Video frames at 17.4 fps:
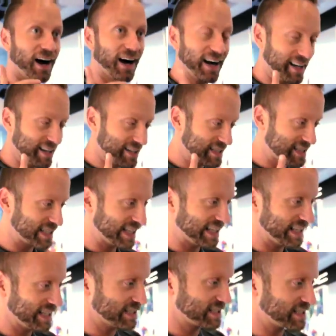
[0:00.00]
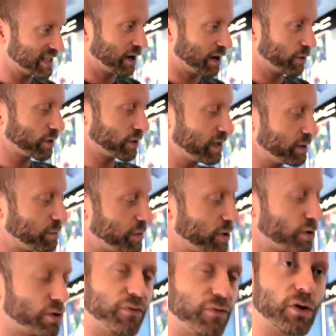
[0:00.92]
eyes is a really
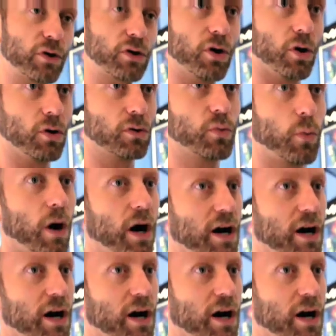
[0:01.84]
beautiful gold